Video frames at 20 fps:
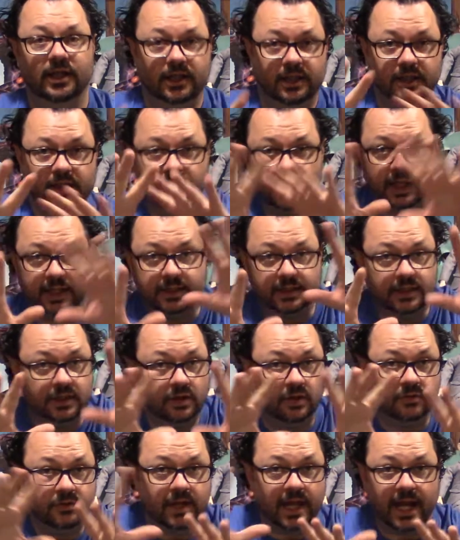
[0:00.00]
like you
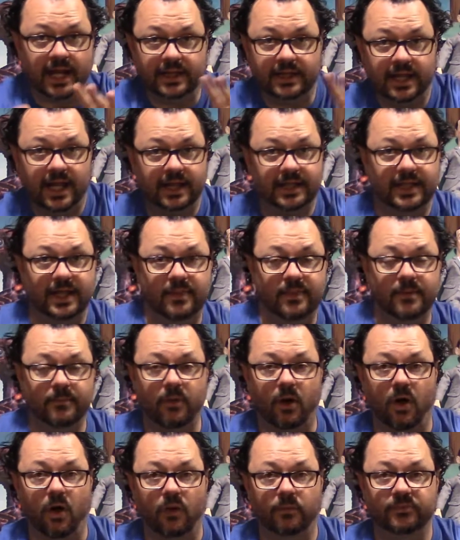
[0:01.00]
know not not getting the
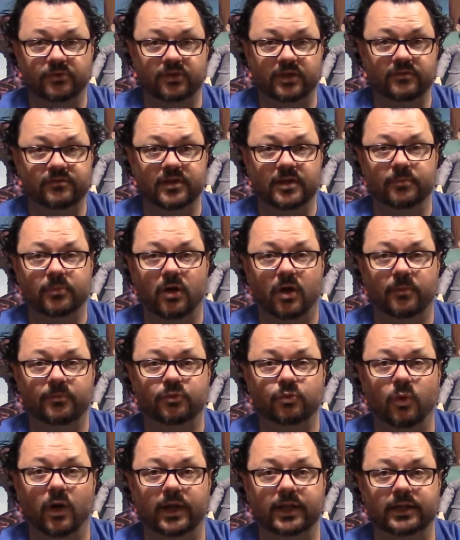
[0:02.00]
bulbs leaving the bulbs
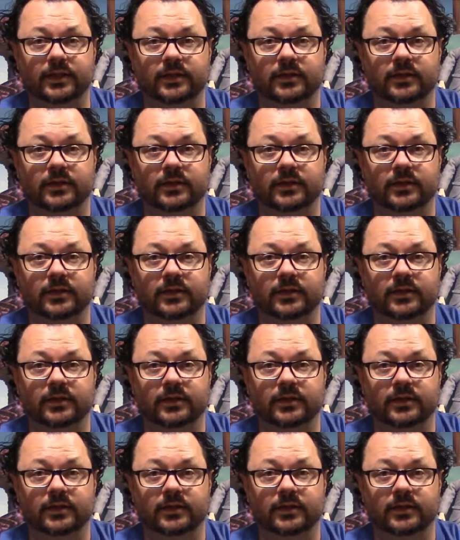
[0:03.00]
white